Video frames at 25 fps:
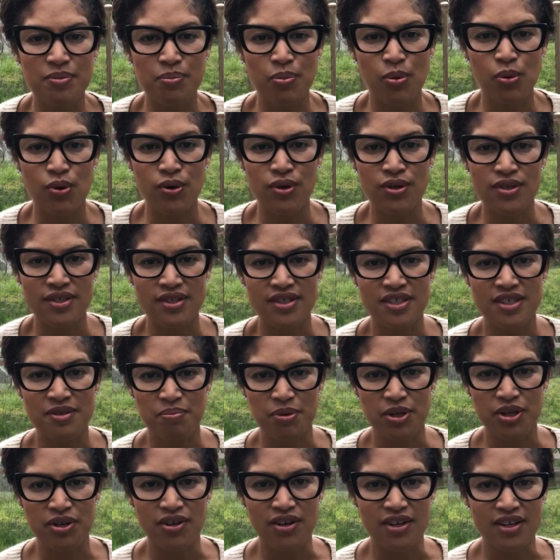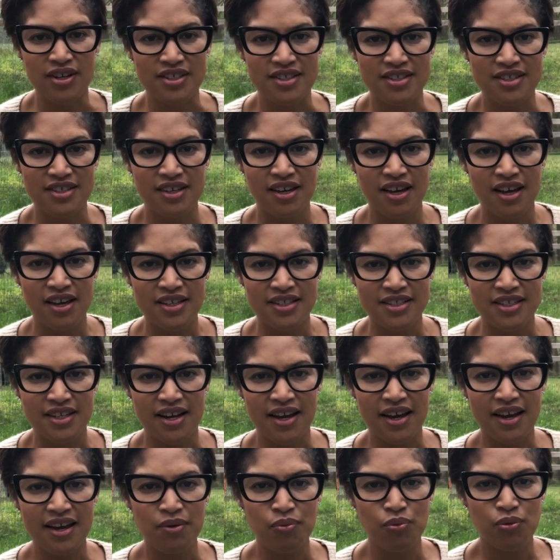Spores and Spirits.
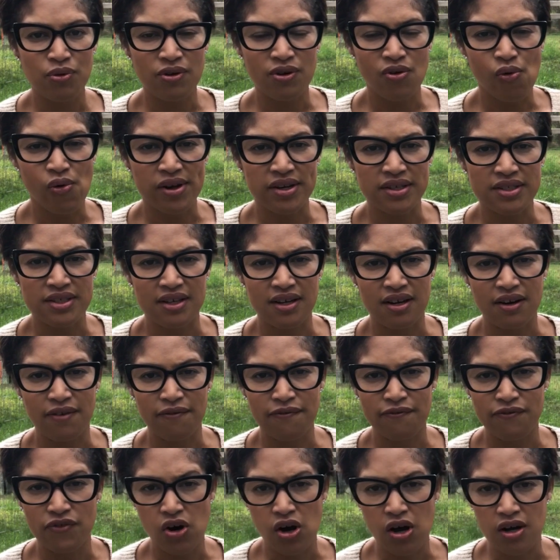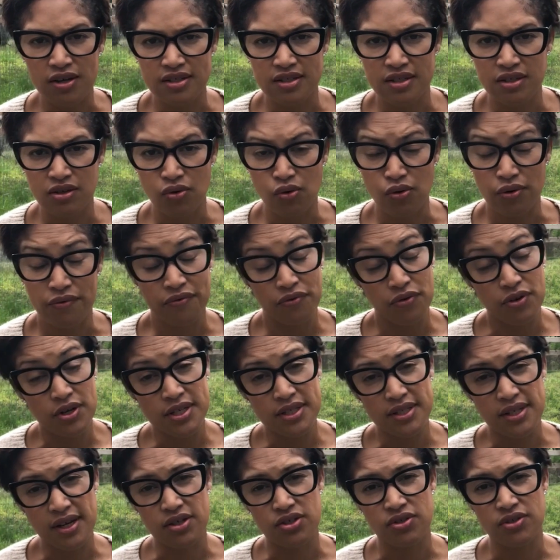Today we're going to get a frost, or a
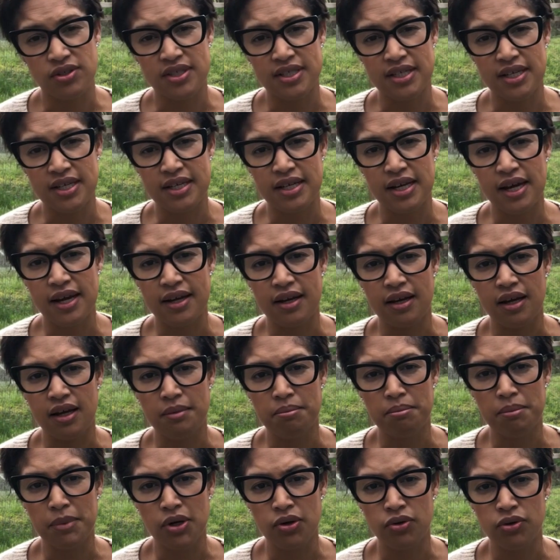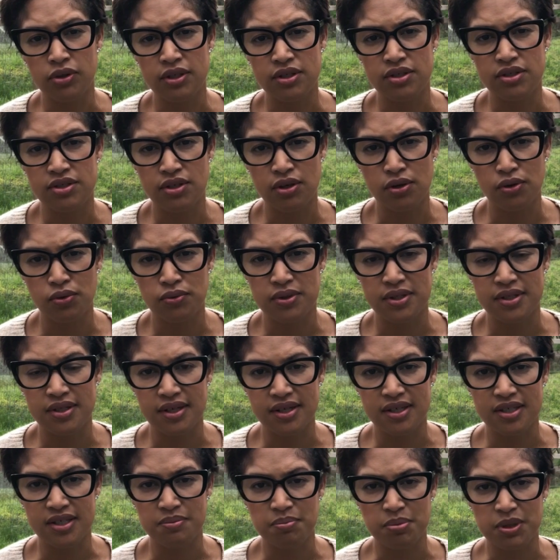freeze actually, tonight in Maryland Zone
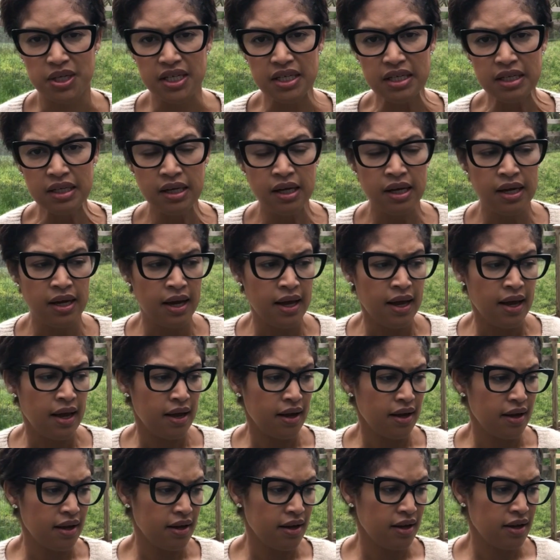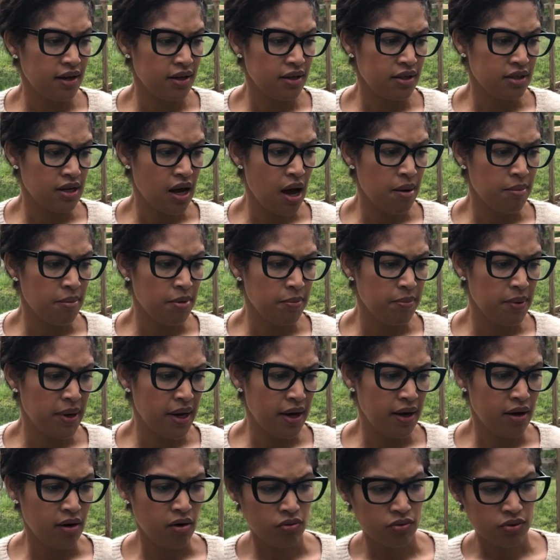6B. And I'm
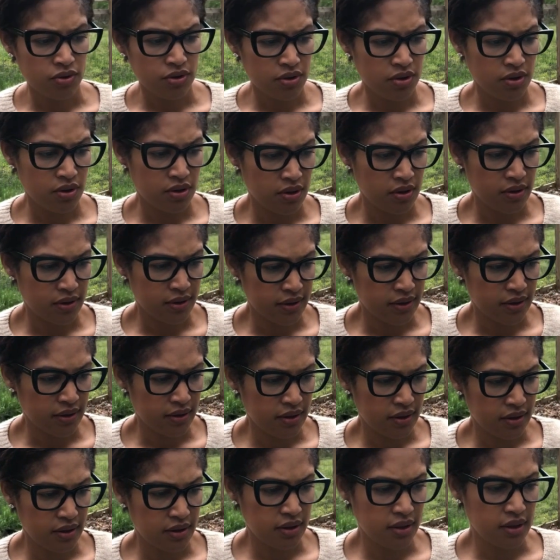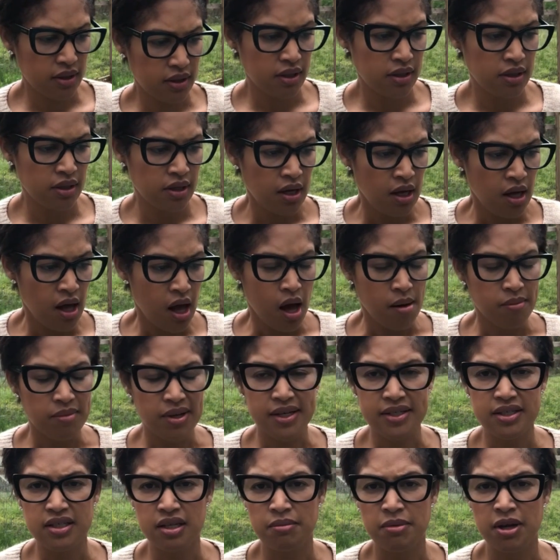about, uh, I'm
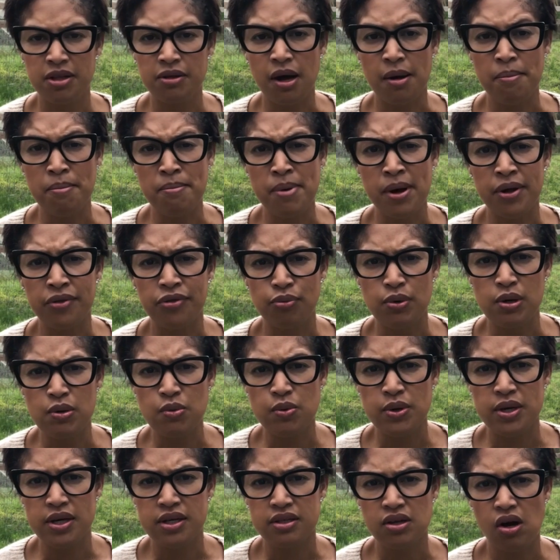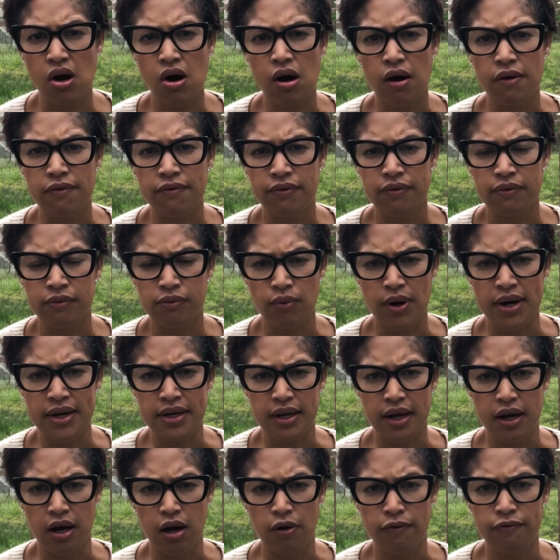less than a month, I'm about three weeks off
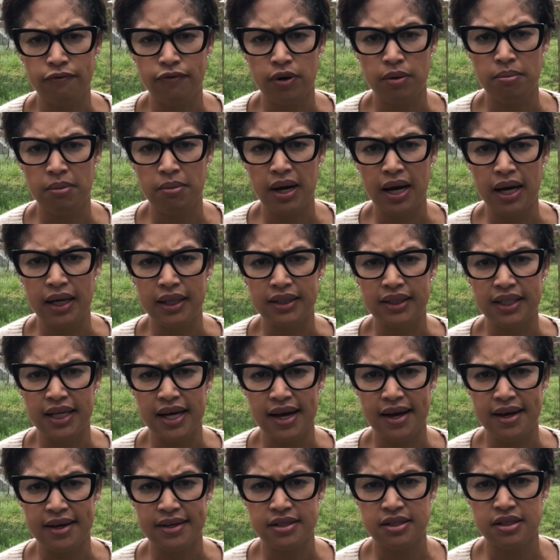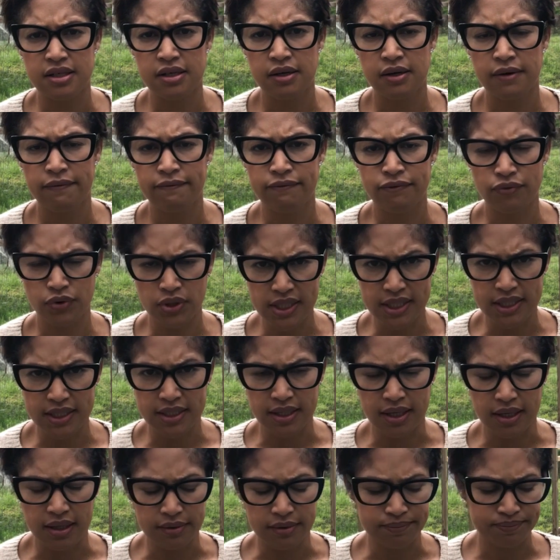right now from my last freeze
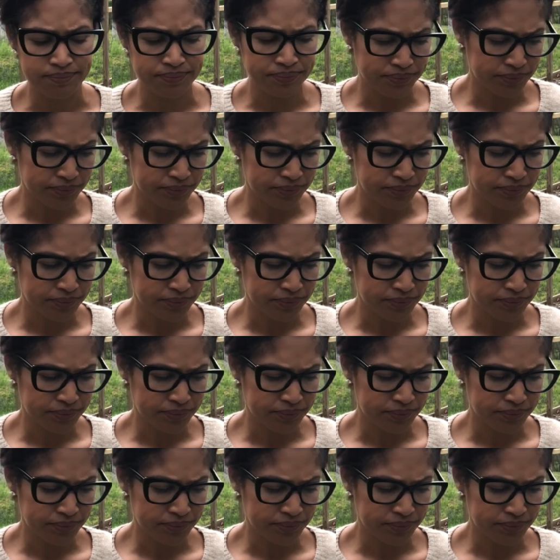date.